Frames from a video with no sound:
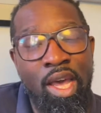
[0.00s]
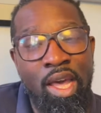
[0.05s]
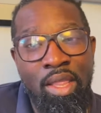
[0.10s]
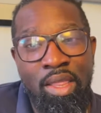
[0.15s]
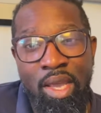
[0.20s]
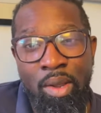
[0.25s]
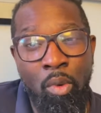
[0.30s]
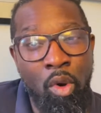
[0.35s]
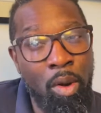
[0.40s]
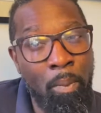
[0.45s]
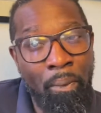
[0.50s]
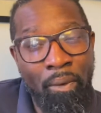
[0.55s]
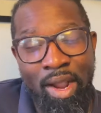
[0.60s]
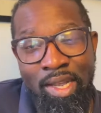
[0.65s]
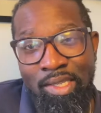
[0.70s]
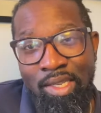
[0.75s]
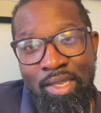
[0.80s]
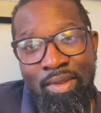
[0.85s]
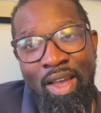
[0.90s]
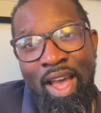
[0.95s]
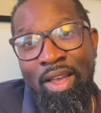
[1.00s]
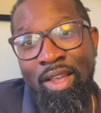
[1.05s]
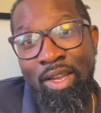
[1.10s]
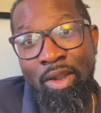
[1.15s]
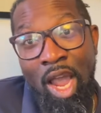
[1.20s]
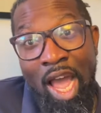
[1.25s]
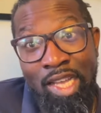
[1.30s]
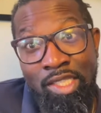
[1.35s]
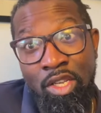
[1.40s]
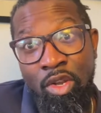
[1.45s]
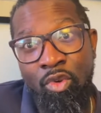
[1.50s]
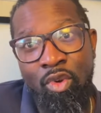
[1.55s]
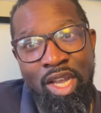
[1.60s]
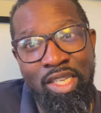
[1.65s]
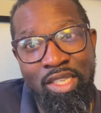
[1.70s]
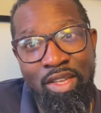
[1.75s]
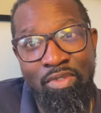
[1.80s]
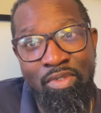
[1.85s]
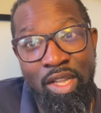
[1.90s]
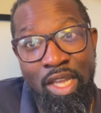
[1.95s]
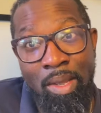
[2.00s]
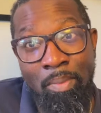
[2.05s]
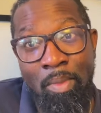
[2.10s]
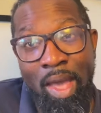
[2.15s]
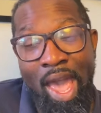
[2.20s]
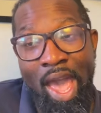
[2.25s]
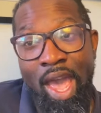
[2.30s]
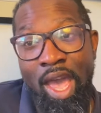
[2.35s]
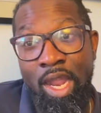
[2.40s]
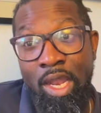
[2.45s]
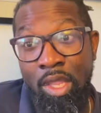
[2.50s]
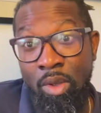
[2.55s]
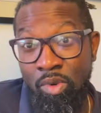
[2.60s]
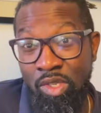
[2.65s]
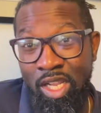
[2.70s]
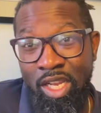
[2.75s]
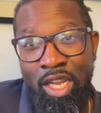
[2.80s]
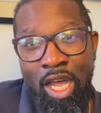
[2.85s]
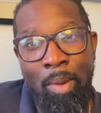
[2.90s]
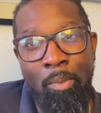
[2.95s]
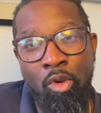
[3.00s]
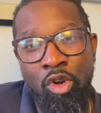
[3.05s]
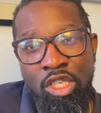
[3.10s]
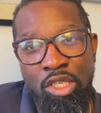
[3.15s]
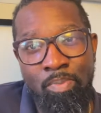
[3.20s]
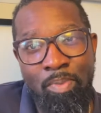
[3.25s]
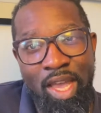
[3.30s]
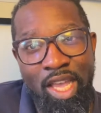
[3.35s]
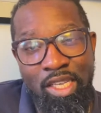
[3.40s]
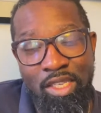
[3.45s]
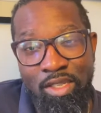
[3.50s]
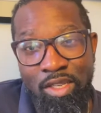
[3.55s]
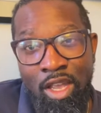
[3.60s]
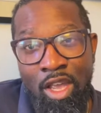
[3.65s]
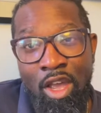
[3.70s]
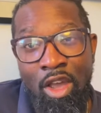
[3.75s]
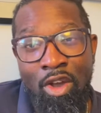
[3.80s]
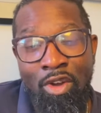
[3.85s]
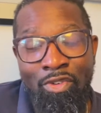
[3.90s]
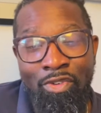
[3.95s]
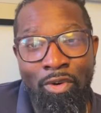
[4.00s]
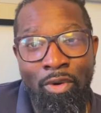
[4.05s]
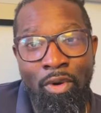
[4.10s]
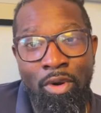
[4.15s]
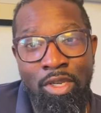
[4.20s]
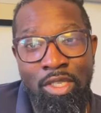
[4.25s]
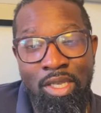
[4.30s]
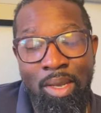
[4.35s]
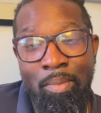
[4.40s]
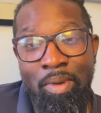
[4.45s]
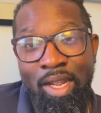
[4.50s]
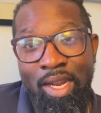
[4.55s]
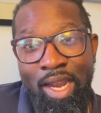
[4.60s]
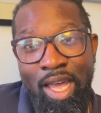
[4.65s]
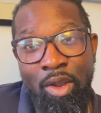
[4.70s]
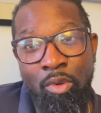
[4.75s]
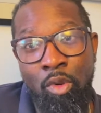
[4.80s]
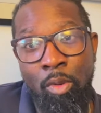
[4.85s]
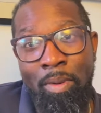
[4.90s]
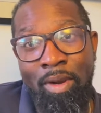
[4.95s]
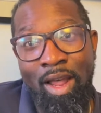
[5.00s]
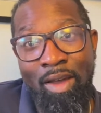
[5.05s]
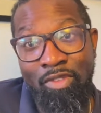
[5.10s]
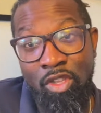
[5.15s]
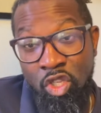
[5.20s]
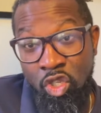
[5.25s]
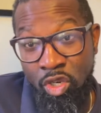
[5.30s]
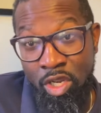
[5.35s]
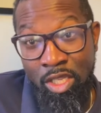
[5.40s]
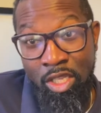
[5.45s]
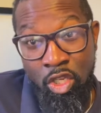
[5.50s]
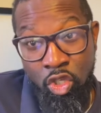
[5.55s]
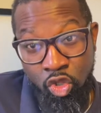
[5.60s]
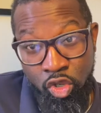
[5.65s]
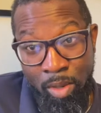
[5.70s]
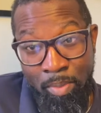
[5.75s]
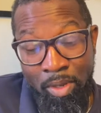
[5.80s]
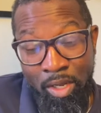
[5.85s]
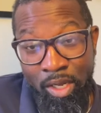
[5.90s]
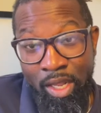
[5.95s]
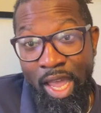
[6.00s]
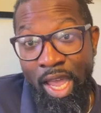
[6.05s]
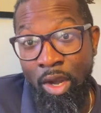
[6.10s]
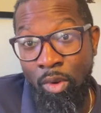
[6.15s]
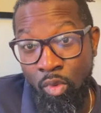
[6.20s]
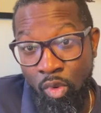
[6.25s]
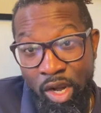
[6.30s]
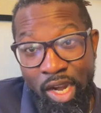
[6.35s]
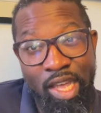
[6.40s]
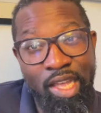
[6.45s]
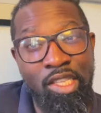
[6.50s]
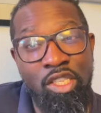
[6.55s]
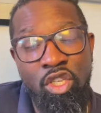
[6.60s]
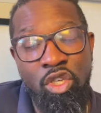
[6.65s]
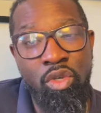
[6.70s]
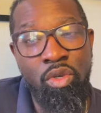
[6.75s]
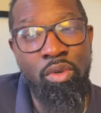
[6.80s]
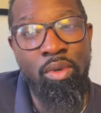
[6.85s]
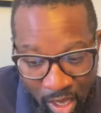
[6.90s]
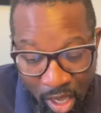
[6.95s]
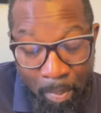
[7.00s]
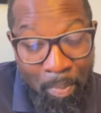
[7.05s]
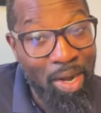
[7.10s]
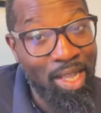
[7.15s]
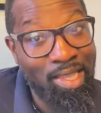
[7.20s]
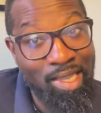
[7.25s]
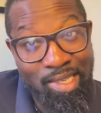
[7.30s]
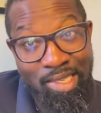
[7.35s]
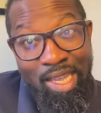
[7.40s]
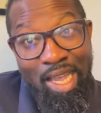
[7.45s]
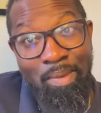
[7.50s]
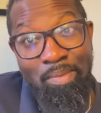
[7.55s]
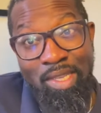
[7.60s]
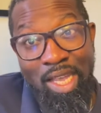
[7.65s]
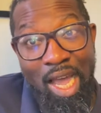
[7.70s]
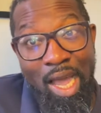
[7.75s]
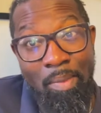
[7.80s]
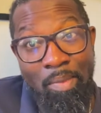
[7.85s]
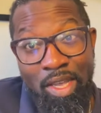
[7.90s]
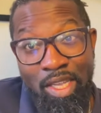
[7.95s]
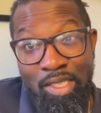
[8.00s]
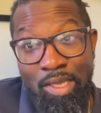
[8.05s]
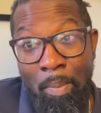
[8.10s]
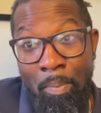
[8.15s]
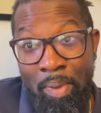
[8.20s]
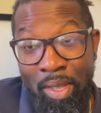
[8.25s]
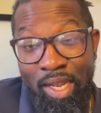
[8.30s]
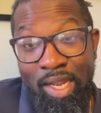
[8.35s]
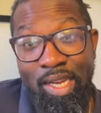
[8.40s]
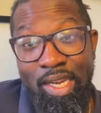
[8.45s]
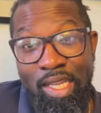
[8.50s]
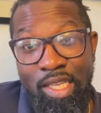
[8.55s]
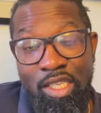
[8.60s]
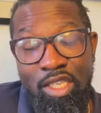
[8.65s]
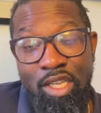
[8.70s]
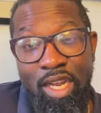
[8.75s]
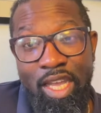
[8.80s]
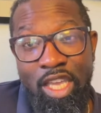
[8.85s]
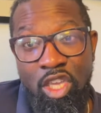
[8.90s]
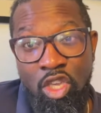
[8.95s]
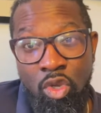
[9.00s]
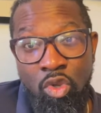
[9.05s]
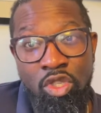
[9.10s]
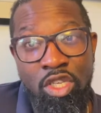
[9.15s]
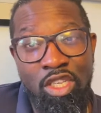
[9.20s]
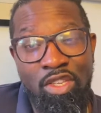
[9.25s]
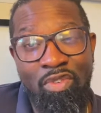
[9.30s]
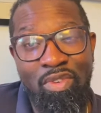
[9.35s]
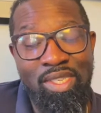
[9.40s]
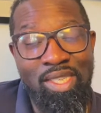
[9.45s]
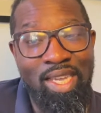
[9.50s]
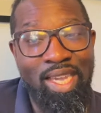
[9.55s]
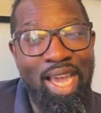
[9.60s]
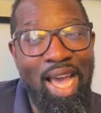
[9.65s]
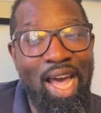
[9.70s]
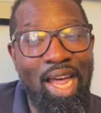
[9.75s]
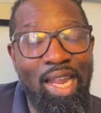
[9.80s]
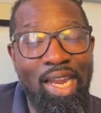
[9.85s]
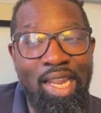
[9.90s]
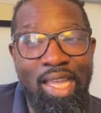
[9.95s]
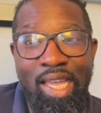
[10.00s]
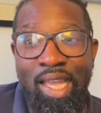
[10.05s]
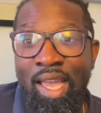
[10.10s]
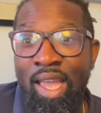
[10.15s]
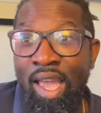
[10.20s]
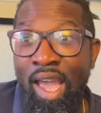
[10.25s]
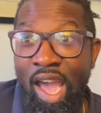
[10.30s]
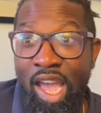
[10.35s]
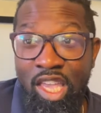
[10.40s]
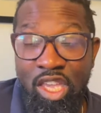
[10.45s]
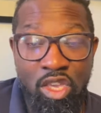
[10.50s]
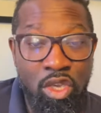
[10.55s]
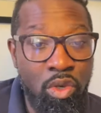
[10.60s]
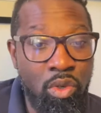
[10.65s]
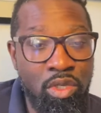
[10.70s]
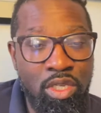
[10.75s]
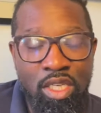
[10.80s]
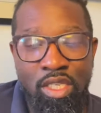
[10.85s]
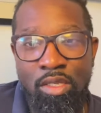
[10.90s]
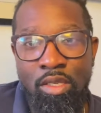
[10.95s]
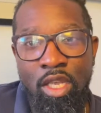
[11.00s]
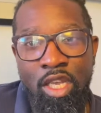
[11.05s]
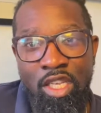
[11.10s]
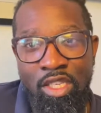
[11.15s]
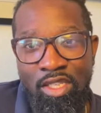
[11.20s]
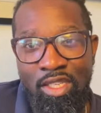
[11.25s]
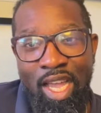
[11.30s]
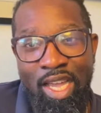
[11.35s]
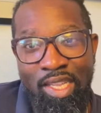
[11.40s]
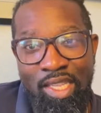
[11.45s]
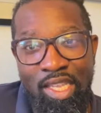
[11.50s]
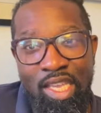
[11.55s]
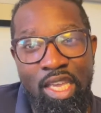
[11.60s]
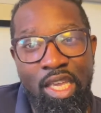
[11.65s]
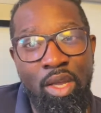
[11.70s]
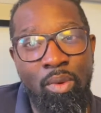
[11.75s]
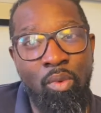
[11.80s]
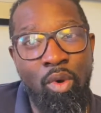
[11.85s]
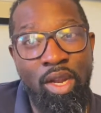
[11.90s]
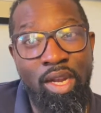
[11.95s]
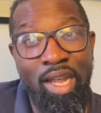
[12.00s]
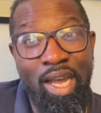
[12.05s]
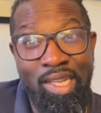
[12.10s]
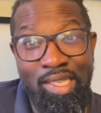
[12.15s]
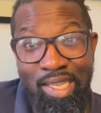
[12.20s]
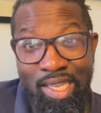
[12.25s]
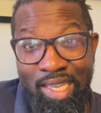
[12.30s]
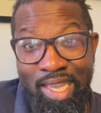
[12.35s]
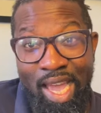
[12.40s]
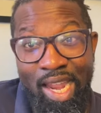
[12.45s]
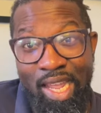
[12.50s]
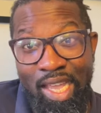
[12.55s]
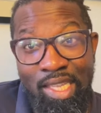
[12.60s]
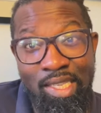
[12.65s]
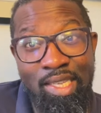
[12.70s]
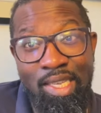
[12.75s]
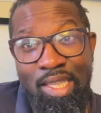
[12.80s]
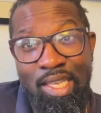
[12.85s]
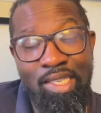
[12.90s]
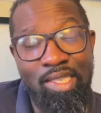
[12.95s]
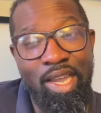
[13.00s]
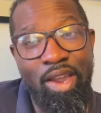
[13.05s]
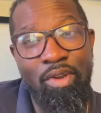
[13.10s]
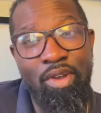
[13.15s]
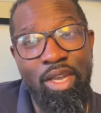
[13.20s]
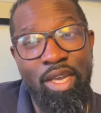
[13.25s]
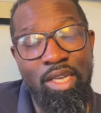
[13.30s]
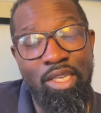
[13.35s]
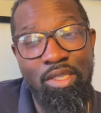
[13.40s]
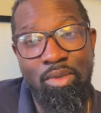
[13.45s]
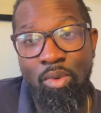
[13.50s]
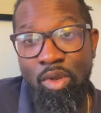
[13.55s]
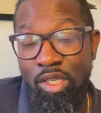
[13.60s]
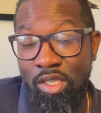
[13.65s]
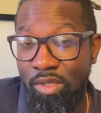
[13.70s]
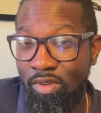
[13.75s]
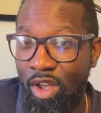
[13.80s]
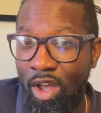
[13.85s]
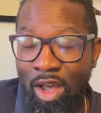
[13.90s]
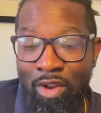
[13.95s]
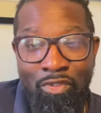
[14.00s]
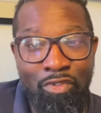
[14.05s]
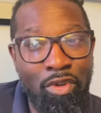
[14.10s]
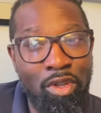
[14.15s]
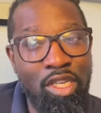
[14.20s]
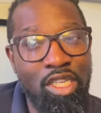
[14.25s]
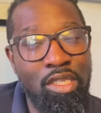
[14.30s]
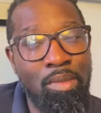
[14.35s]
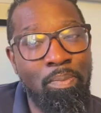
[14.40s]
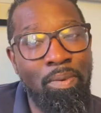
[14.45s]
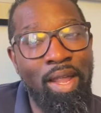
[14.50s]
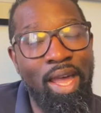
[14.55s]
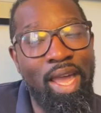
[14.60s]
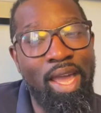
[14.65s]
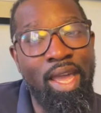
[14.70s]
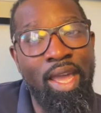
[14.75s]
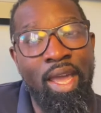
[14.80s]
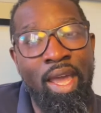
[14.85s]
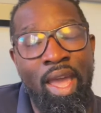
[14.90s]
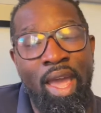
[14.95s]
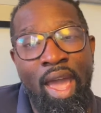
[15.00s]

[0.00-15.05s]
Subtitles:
They weren't pressing as aggressively, and there was a lot more space for somebody like Ruben Loftus-Cheek to dribble and run into. But at the same time, his ability to use his physicality and use his technique and whatnot to get into these areas was on full display.